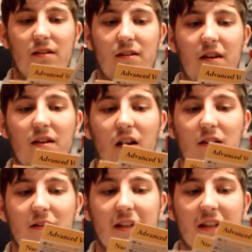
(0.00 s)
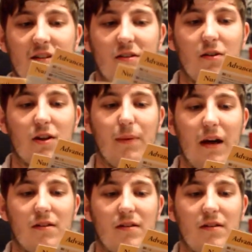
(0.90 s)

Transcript: So there's lots of things to talk about.